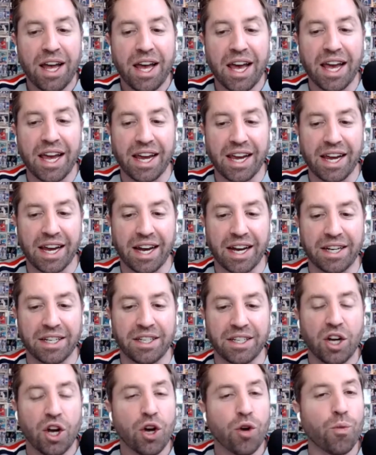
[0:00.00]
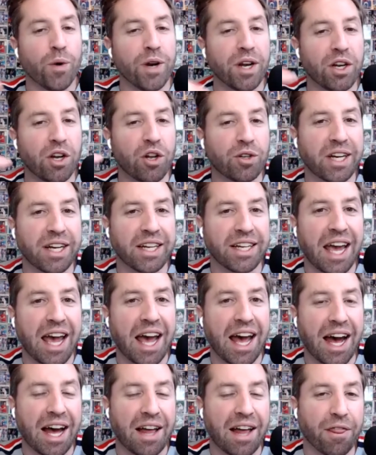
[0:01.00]
And when looking
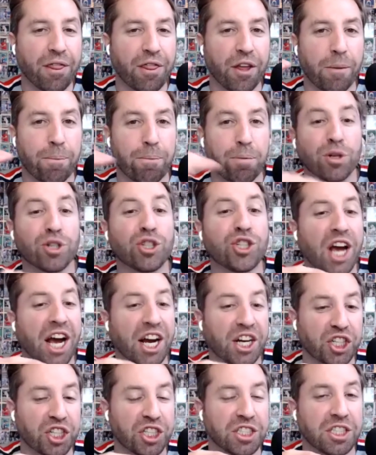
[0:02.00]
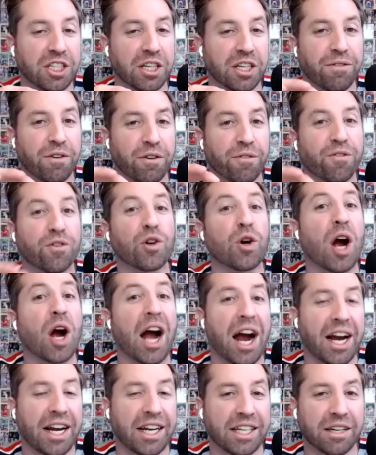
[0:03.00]
at the projections of a
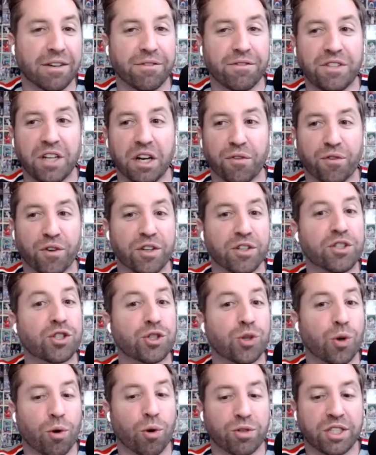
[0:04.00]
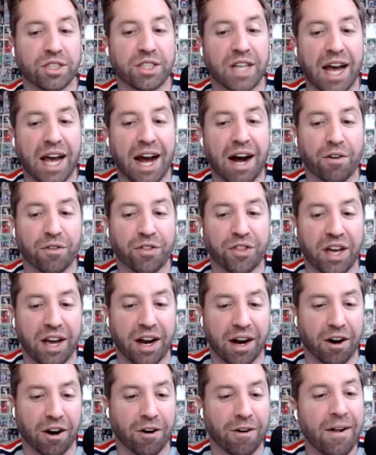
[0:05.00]
variety of different sources out
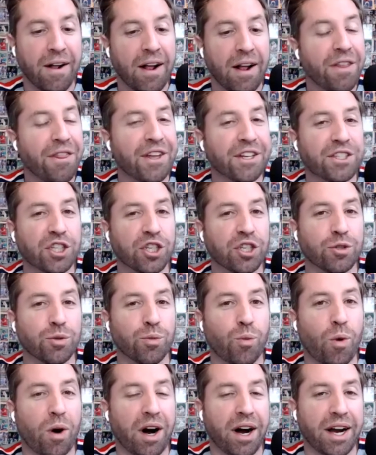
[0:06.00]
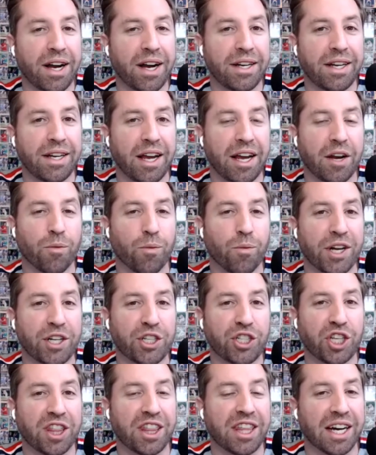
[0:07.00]
there, this is one in
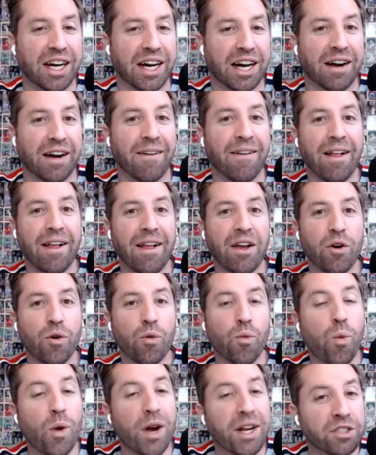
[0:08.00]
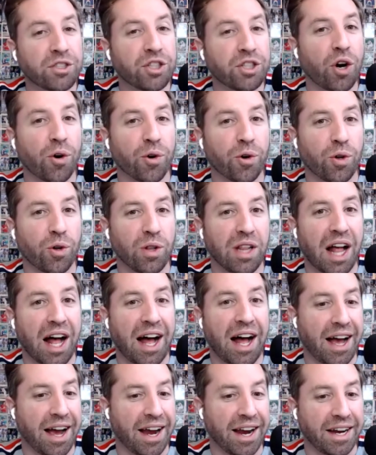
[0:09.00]
which the win total
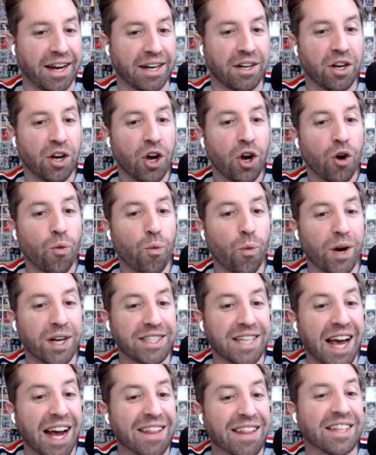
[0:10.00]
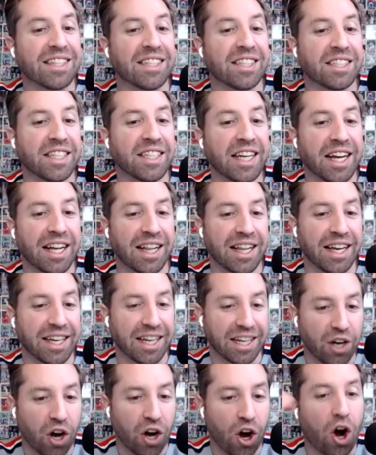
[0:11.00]
line was at the
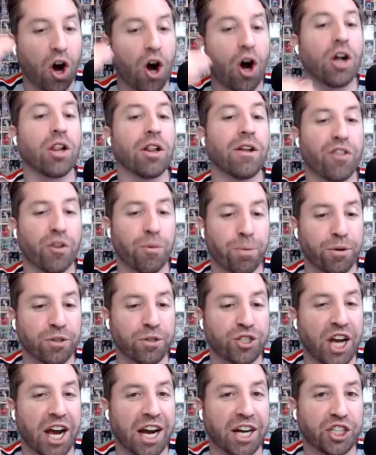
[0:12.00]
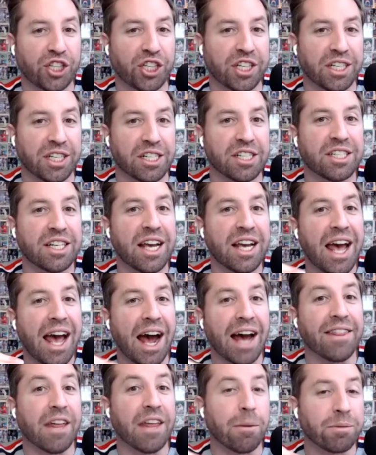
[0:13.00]
ceiling and all of the projections
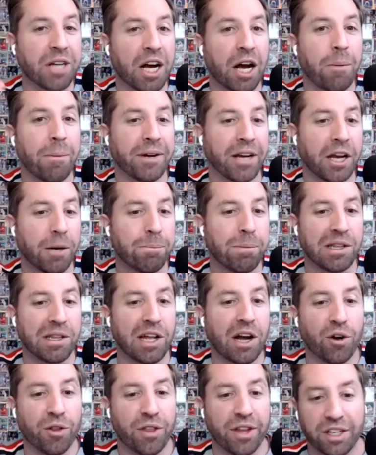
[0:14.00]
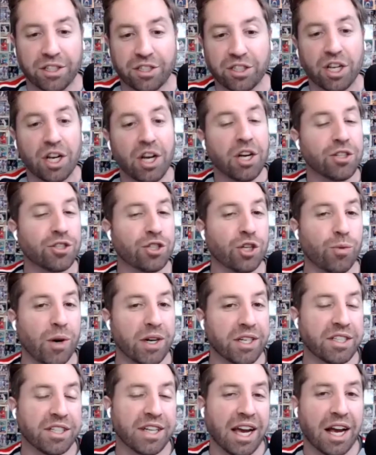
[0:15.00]
had them coming in below this. So
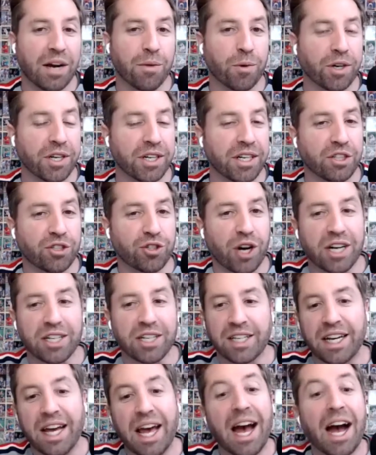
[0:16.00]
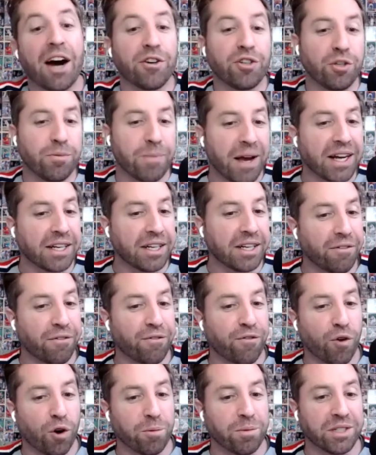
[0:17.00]
once again, we're going to try and say, how do you make an
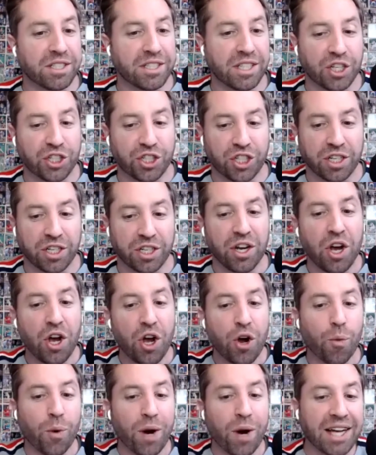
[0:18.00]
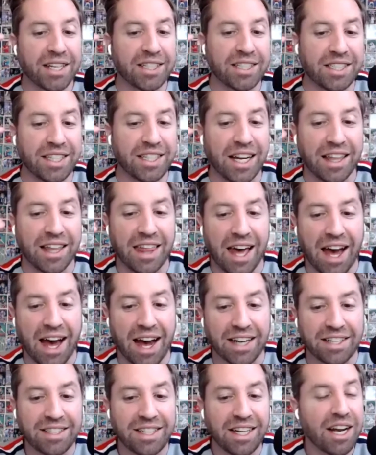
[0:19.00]
informed decision? When I see
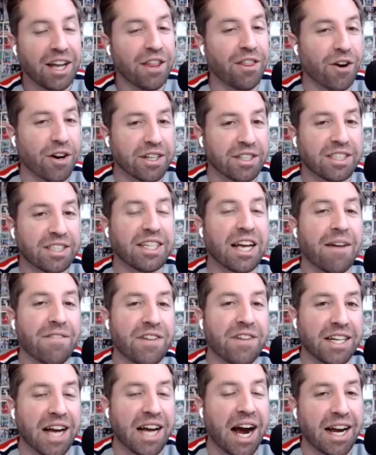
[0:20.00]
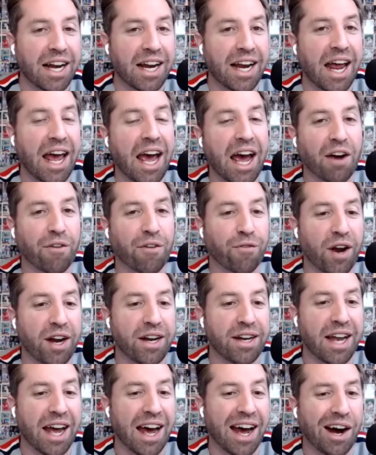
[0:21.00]
that they're at seventy-nine and a half
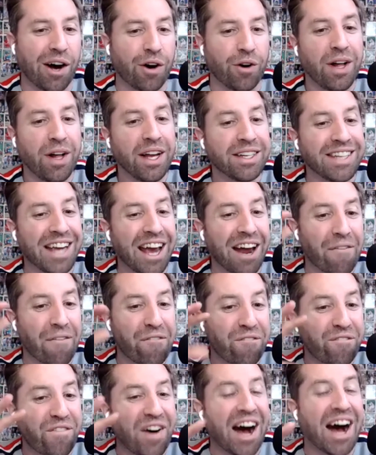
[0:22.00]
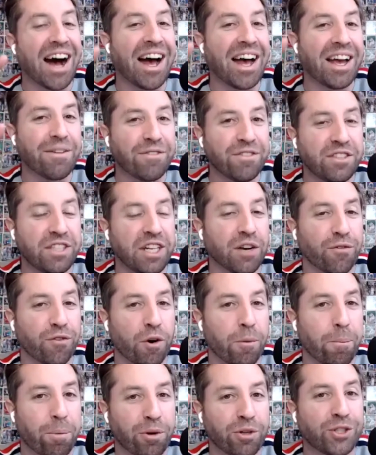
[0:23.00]
right now, yet five
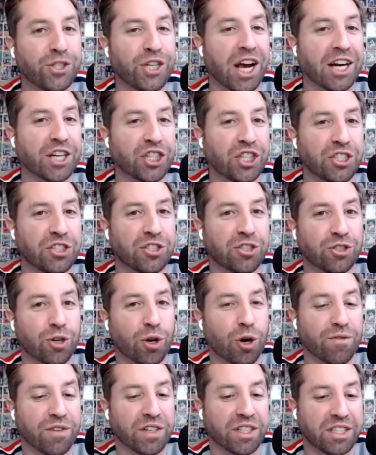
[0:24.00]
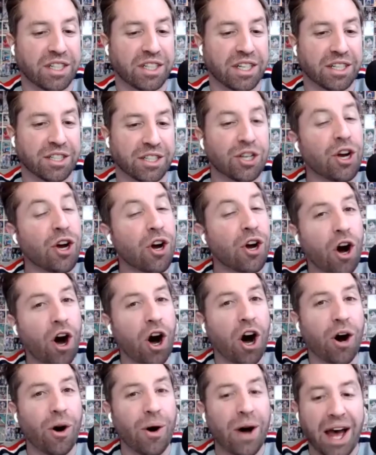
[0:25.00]
different projection services
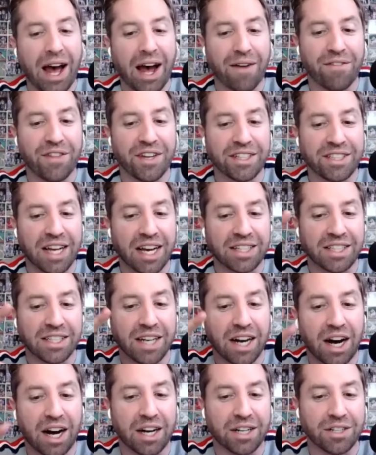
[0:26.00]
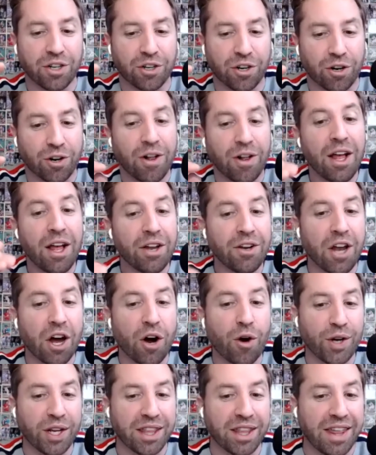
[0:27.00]
all have this as an under,
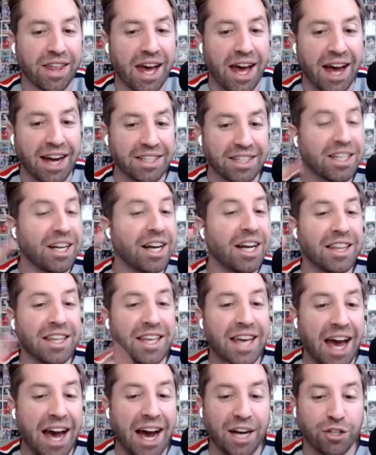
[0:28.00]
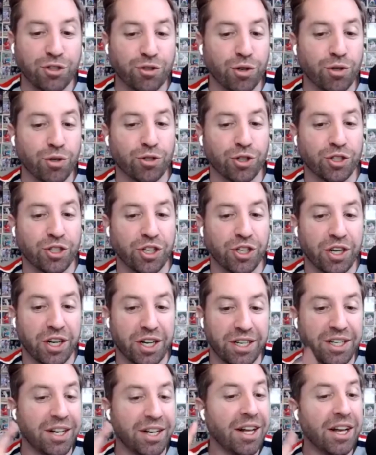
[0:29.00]
knowing that the Astros are
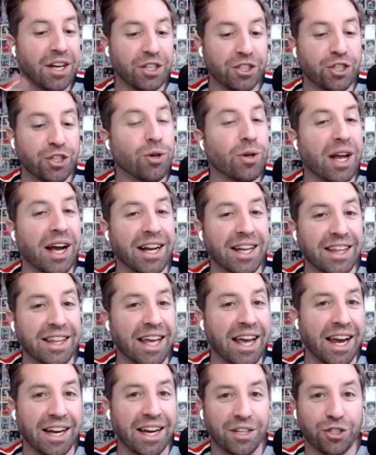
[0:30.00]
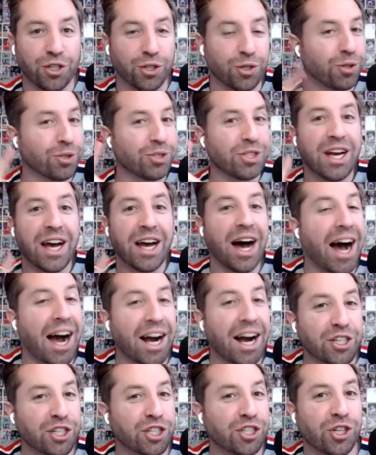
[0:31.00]
good. You like the Angels. I
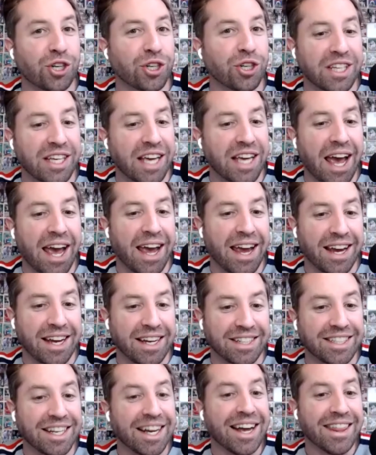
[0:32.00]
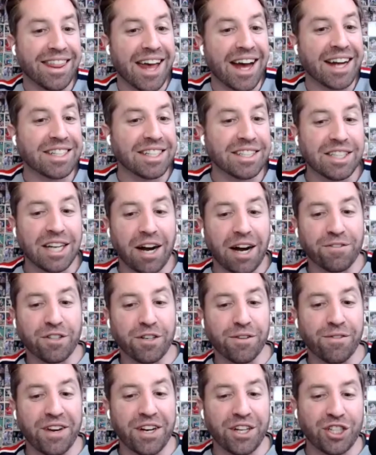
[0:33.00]
just took the A's. That's a tough
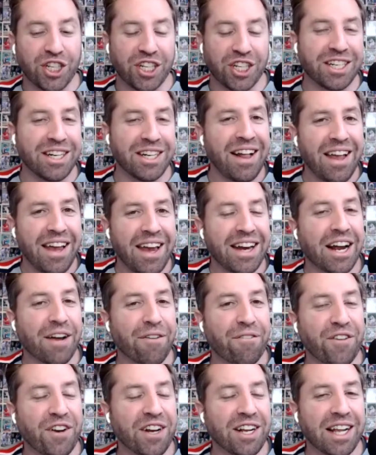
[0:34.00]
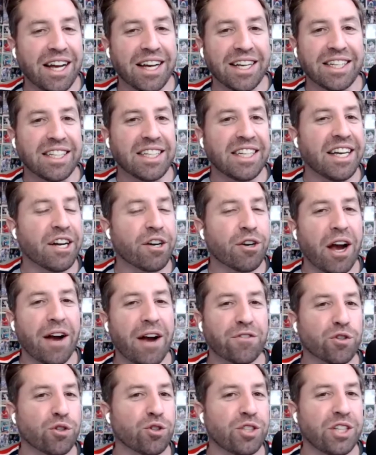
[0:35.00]
division. And I feel like year
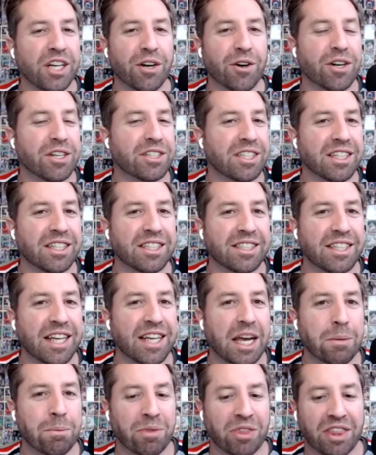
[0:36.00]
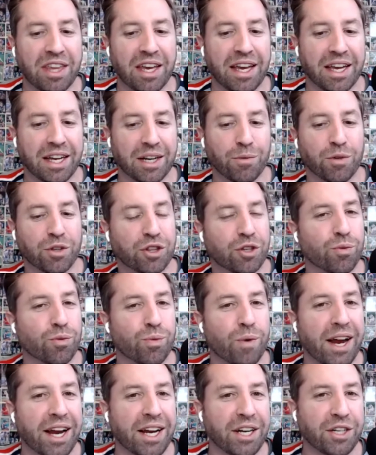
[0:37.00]
after year, it's the same thing with the
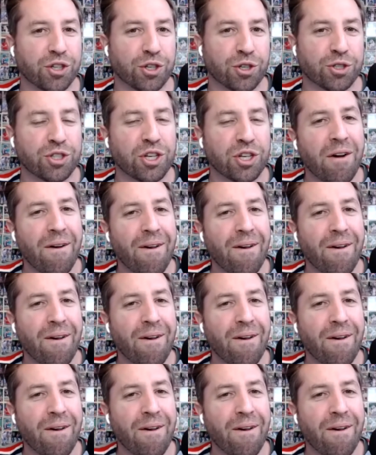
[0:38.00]
Rangers.